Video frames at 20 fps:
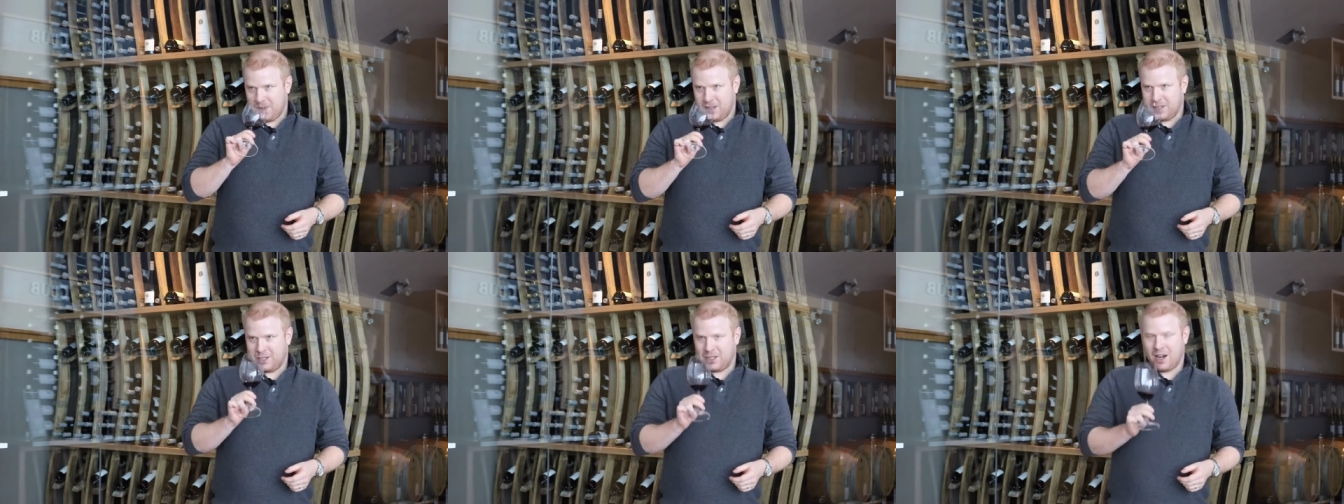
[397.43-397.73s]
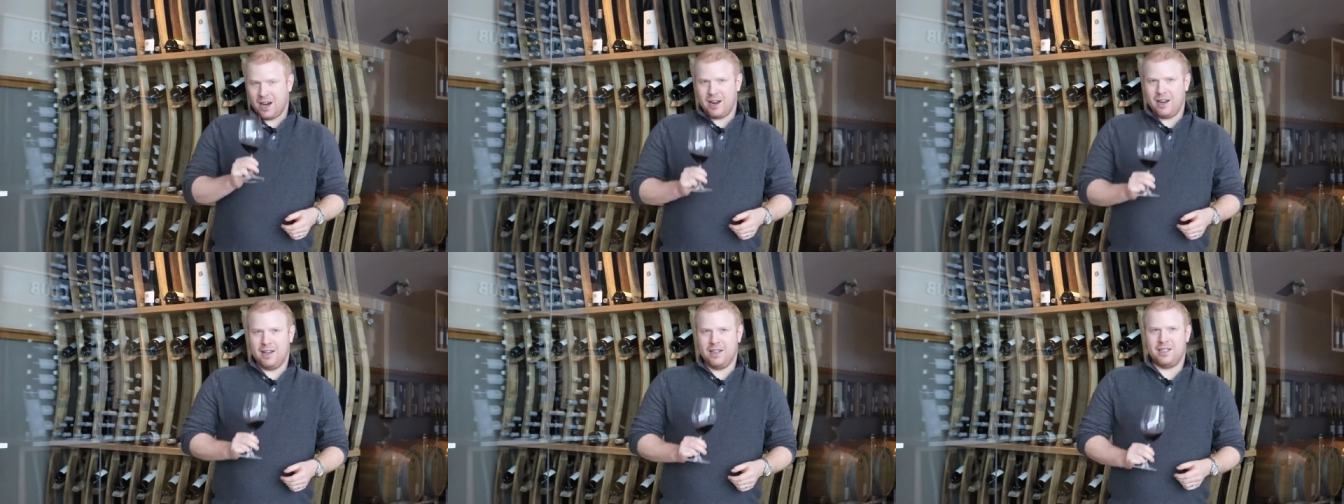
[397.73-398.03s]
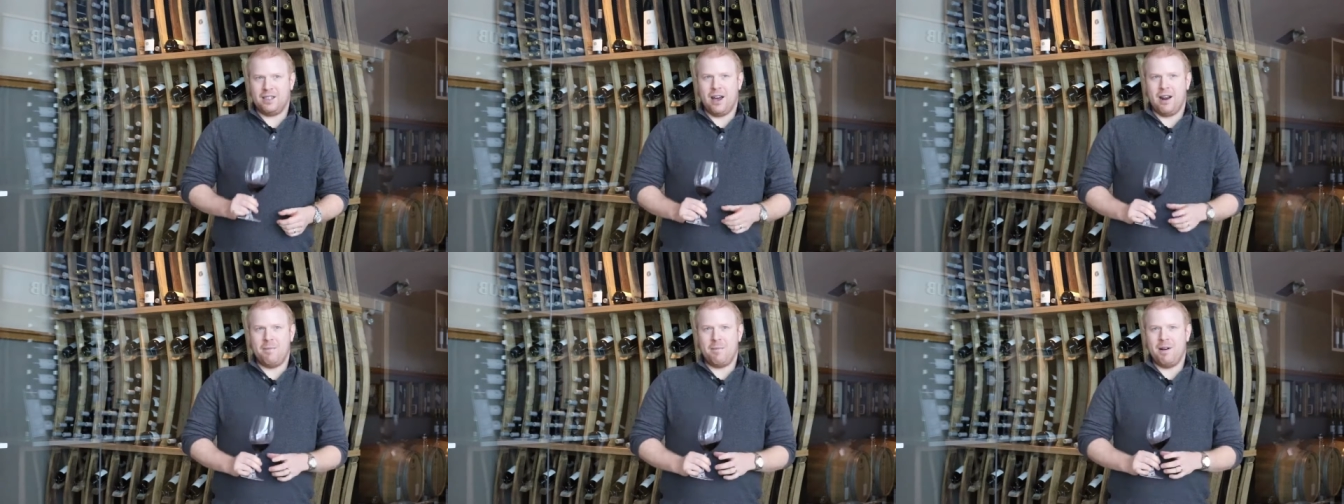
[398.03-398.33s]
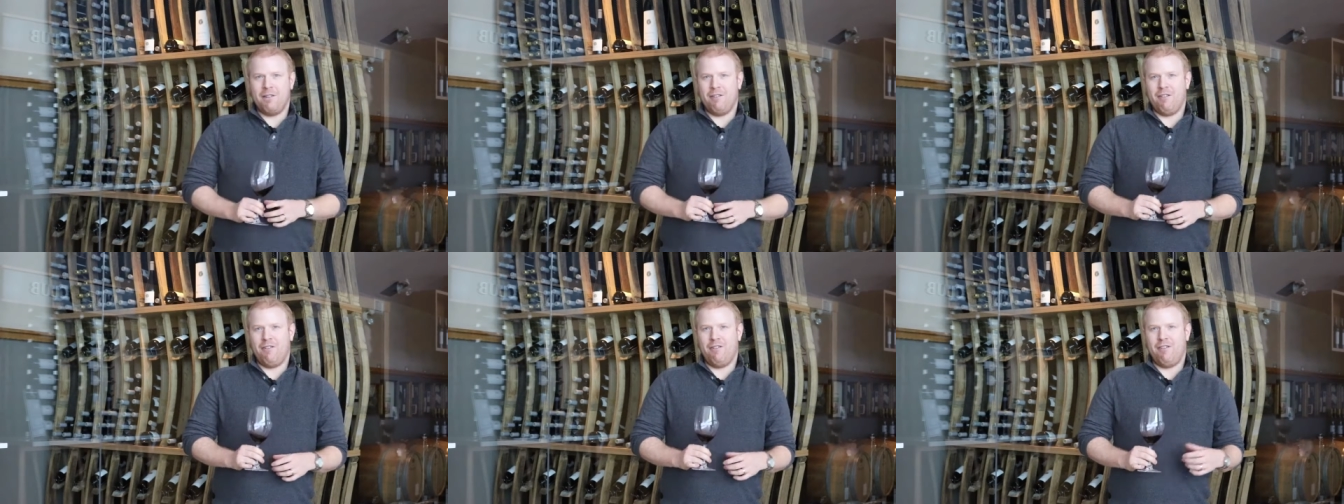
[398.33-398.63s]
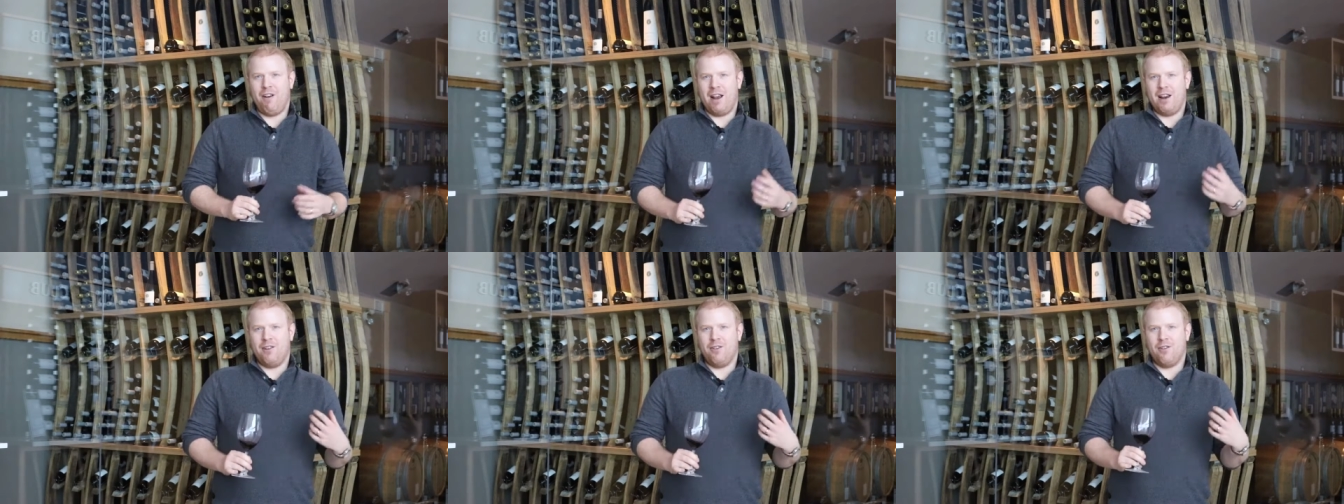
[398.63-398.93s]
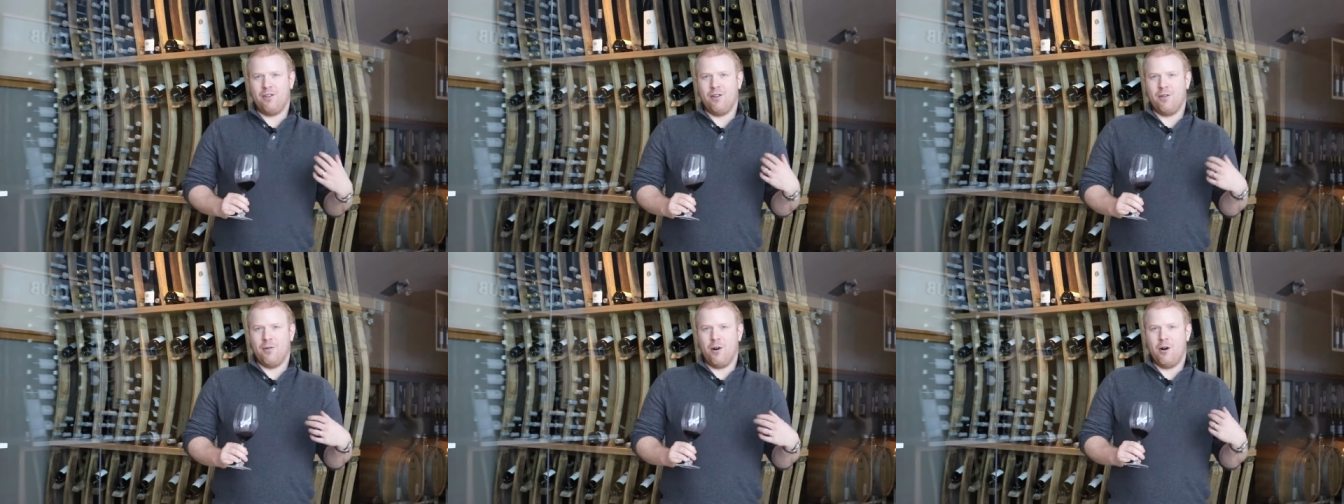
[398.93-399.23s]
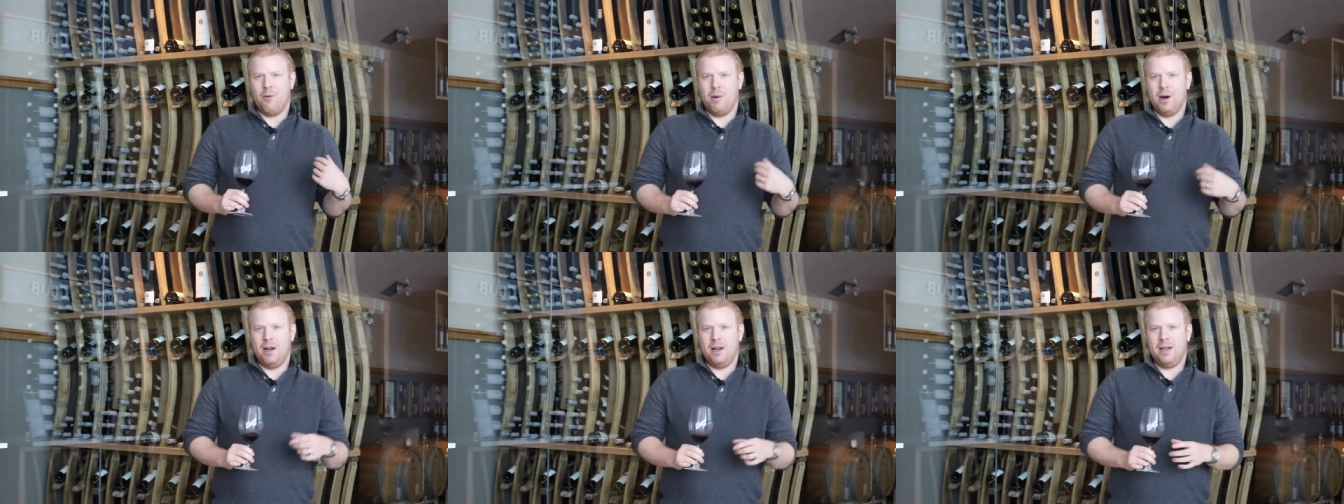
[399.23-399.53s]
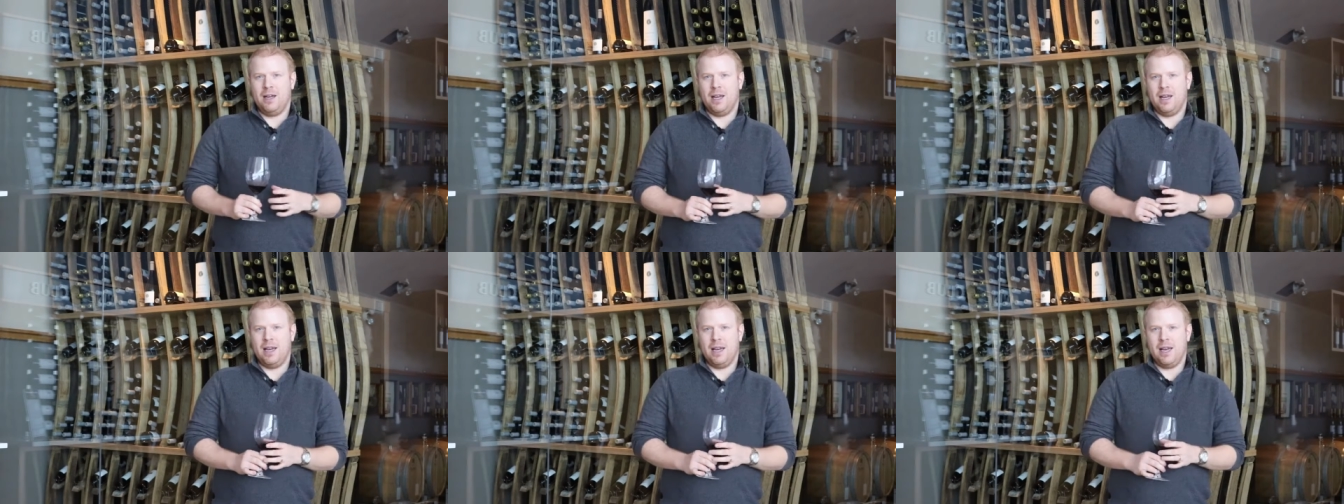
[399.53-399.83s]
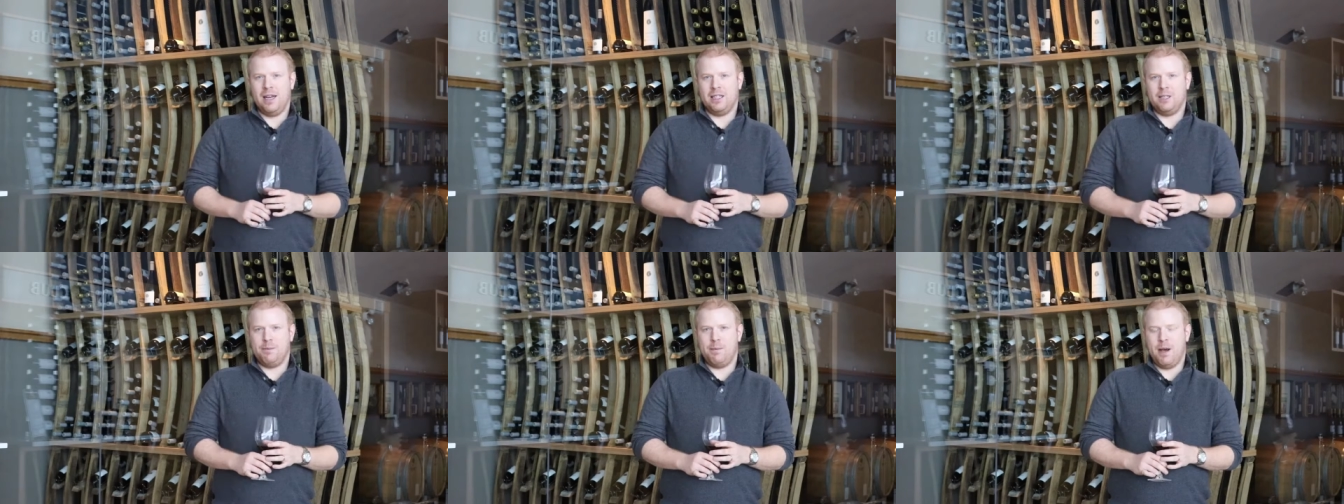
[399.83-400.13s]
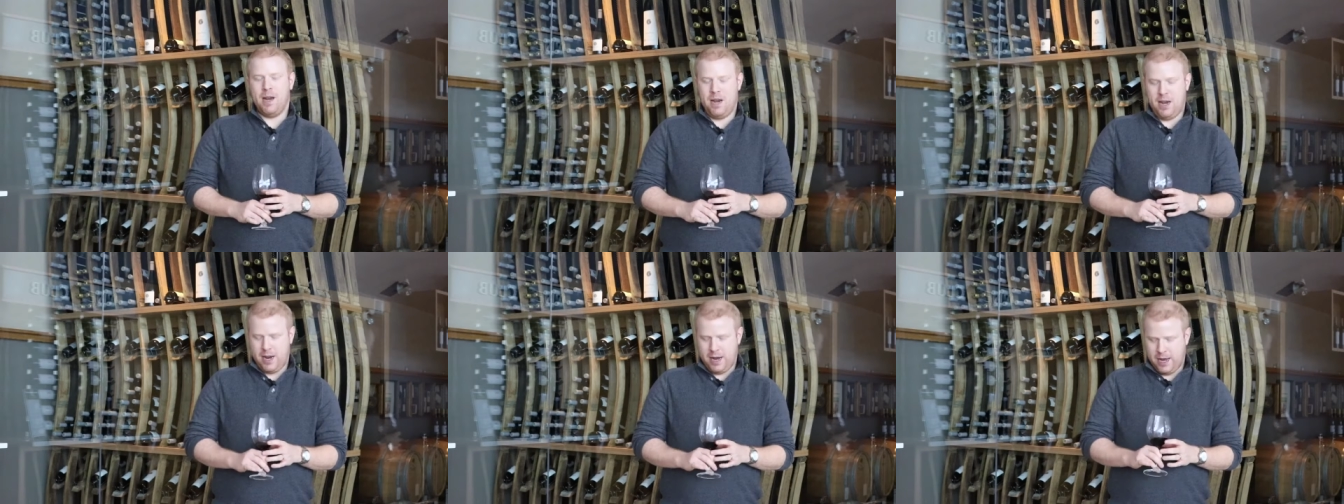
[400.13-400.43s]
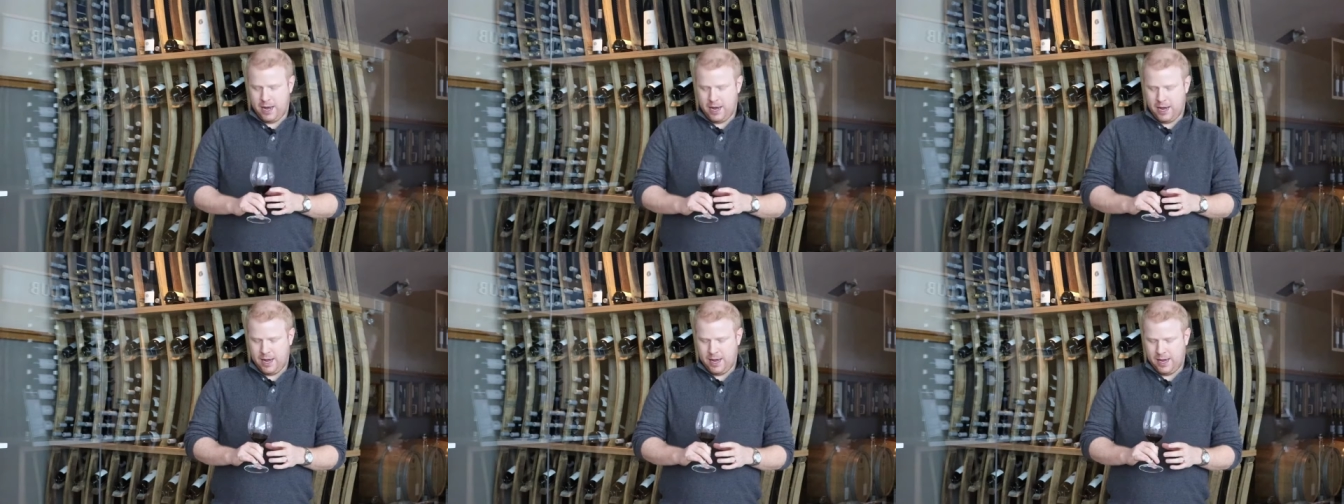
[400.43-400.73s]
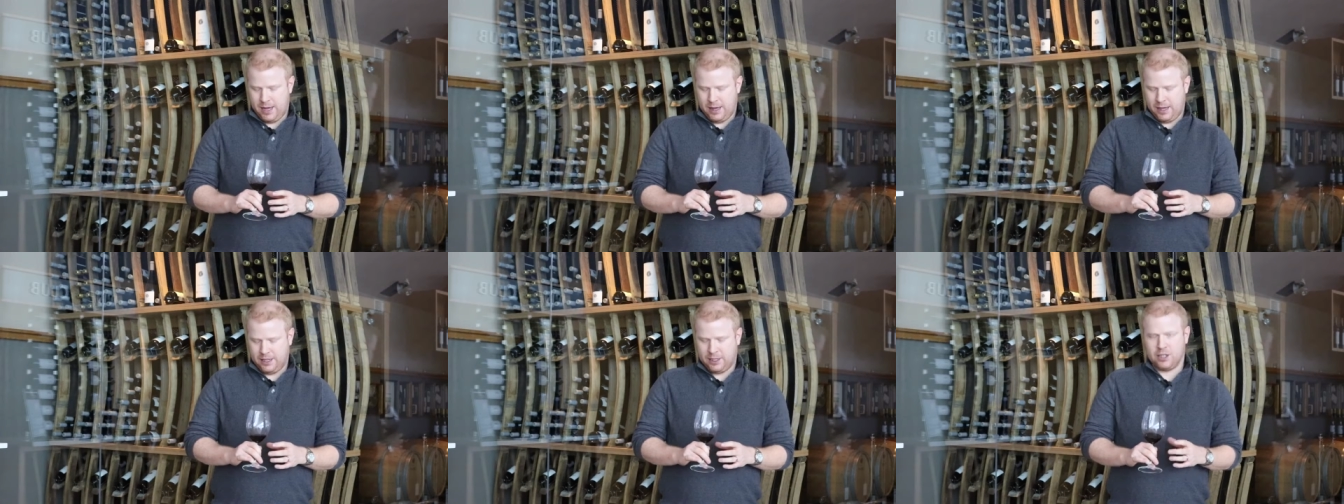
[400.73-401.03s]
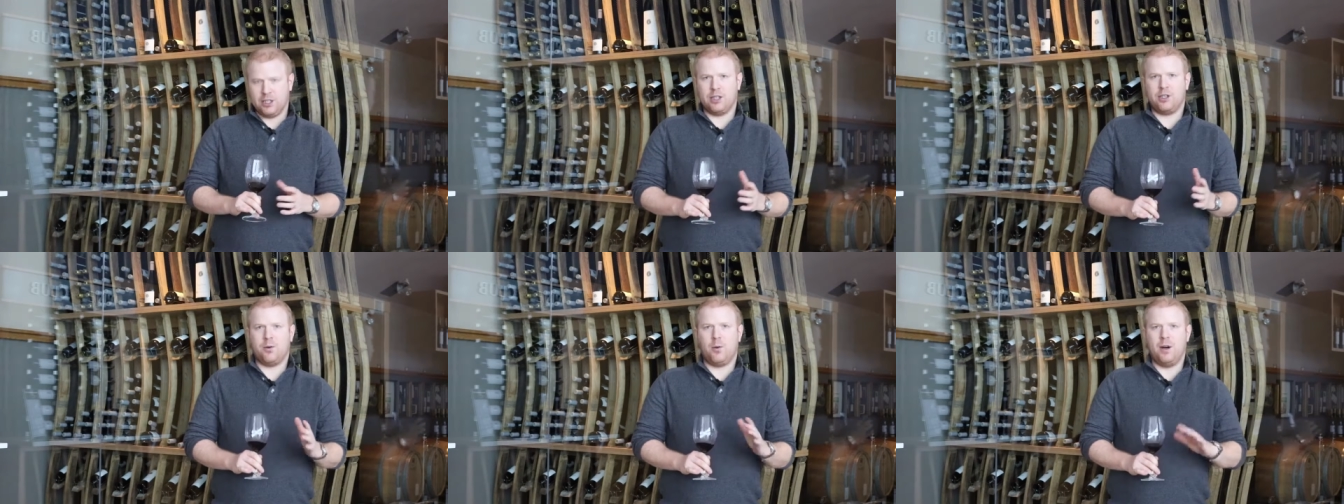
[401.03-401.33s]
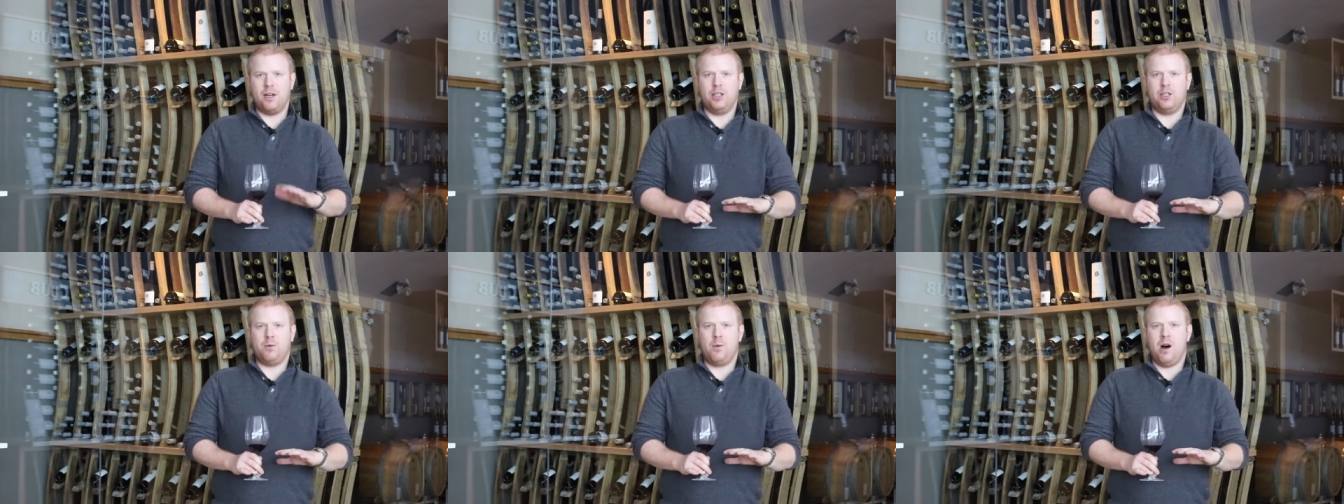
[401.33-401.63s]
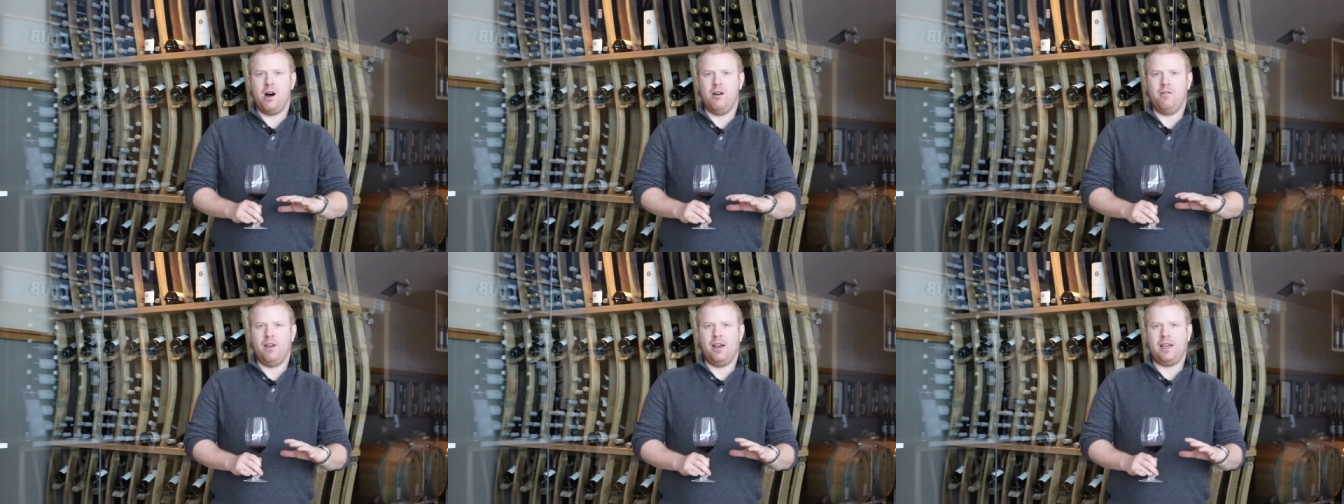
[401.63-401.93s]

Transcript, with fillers: It's got, a, it's got a bit of a fainter aroma it's been, uh, this is a 2012.